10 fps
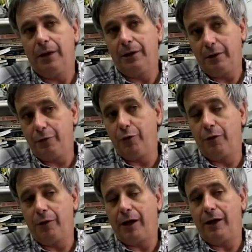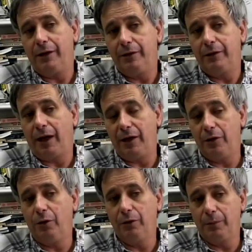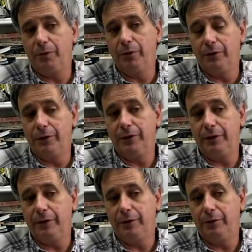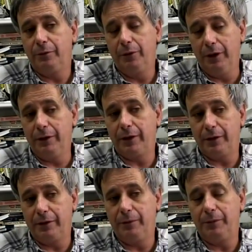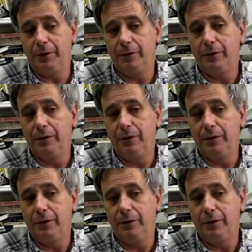And therefore, I called upon the world academia